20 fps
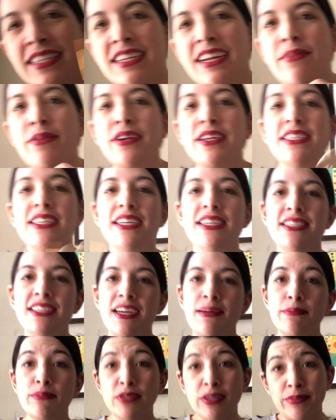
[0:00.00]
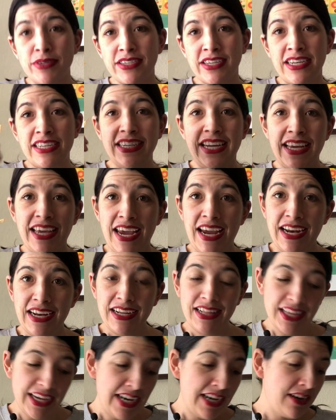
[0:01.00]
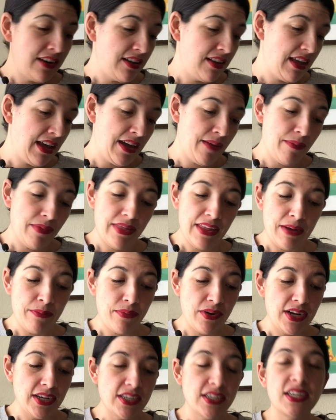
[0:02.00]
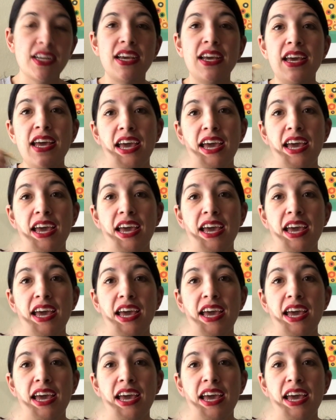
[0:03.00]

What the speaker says: that I want to touch up. So I'm just going to take a clean thin brush